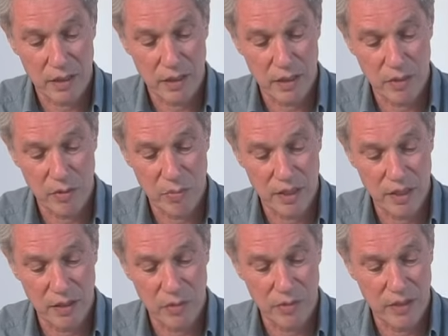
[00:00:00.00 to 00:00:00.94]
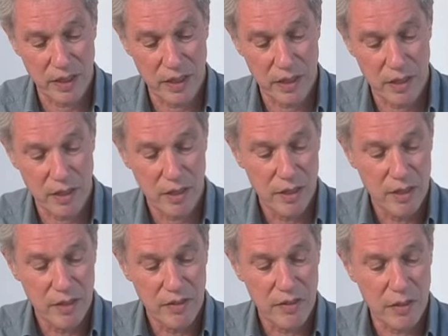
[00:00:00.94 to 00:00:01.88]
I use my little finger
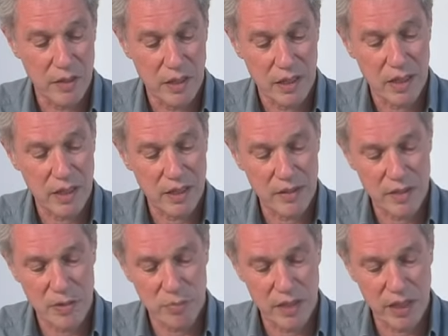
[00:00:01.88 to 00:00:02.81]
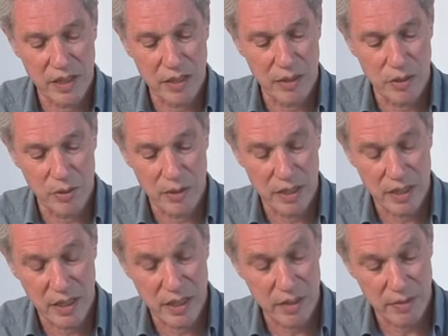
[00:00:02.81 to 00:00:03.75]
so that I can spread the glue
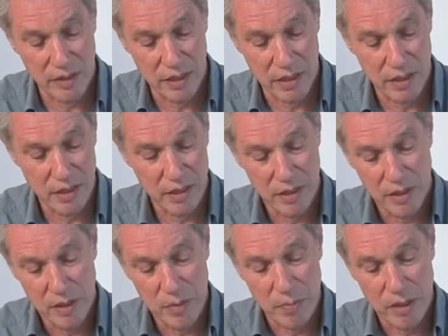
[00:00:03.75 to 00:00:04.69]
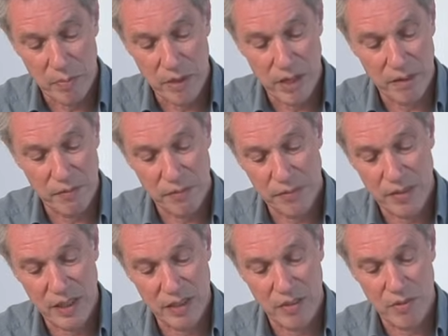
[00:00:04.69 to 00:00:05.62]
really evenly, but my
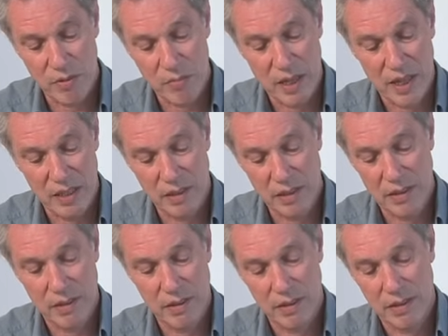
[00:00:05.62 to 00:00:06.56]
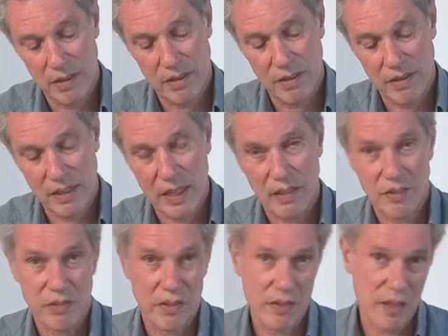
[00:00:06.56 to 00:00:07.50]
fingers remain
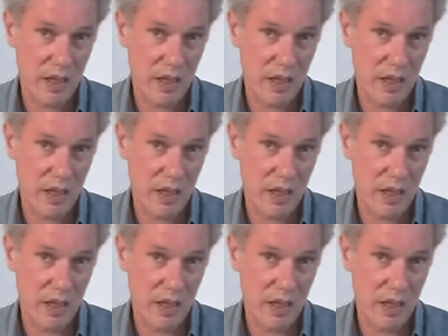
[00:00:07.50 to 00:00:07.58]
dexterous.